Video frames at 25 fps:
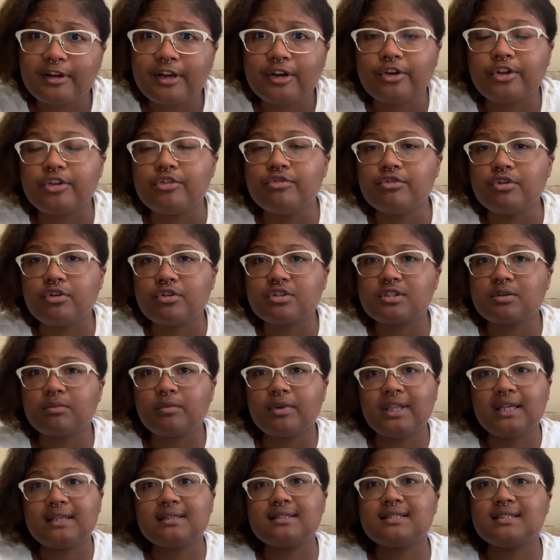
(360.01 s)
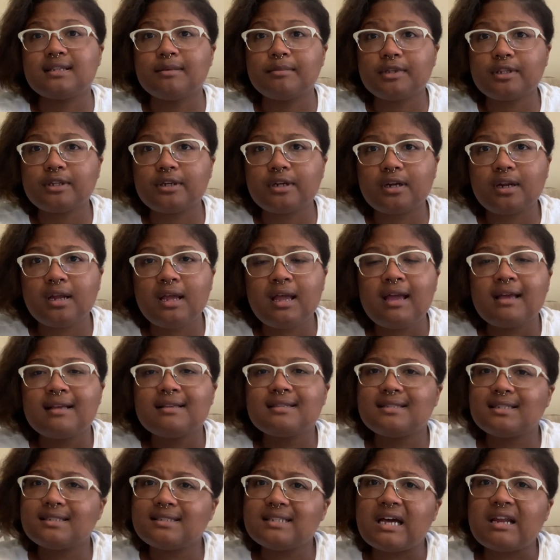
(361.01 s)
or you know someone that's similar,
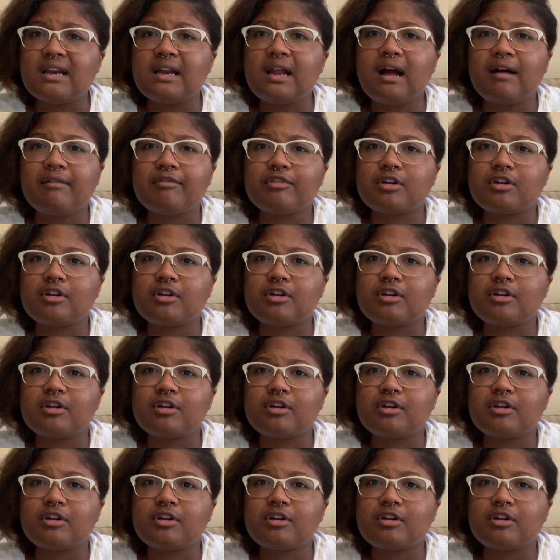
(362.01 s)
sit down and have a